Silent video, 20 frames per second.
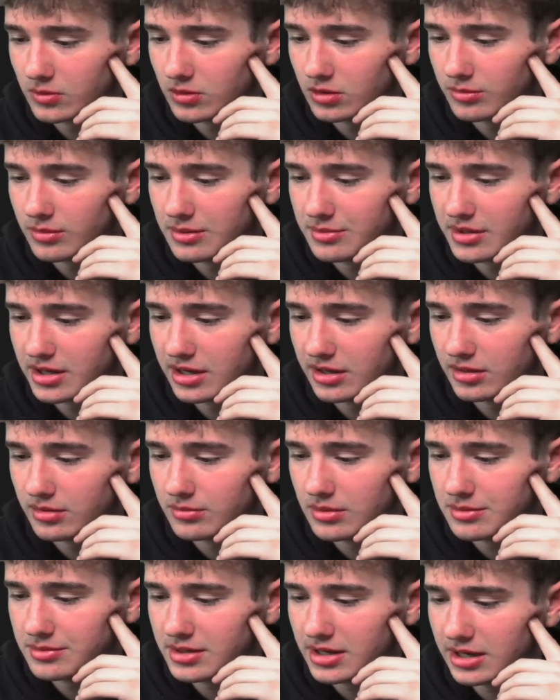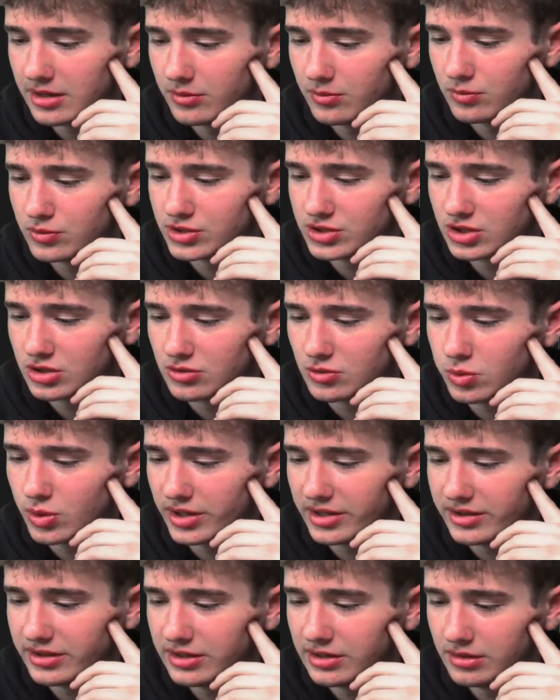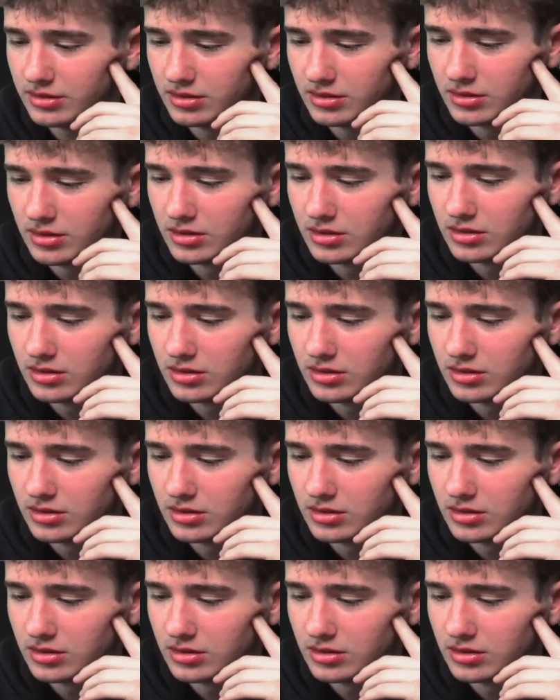Or maybe I was quickly